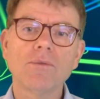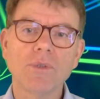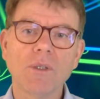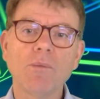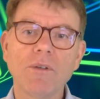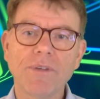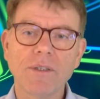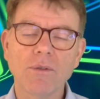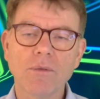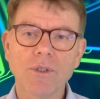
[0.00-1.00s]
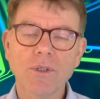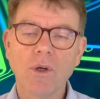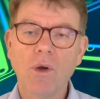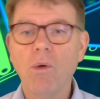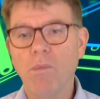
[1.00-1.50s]
to simplify your work,
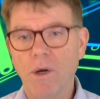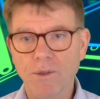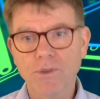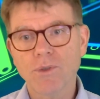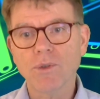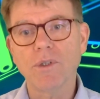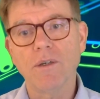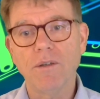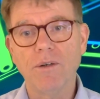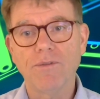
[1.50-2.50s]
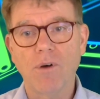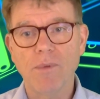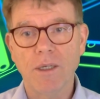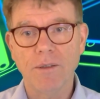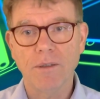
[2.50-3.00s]
but also the
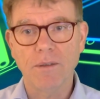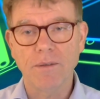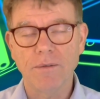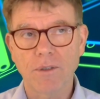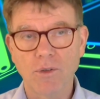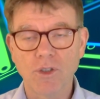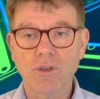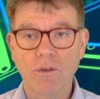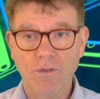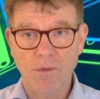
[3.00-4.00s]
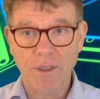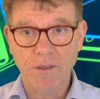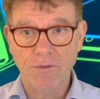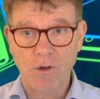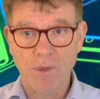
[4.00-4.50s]
conditional
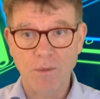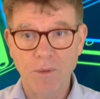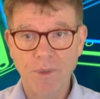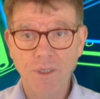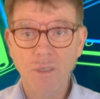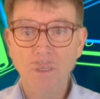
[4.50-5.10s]
formatting from IBP.